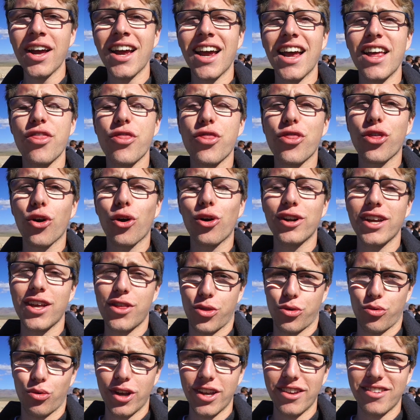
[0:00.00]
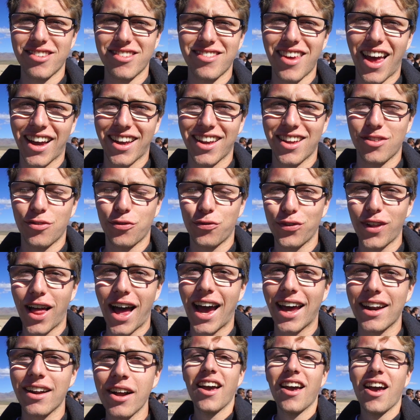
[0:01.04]
in 33 seconds
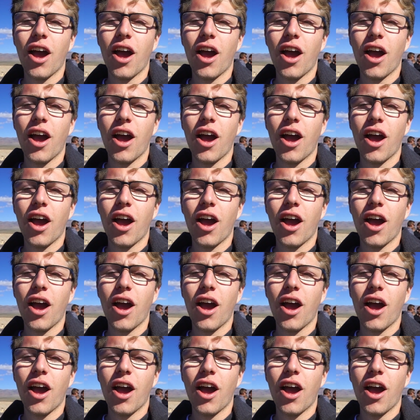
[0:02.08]
flat.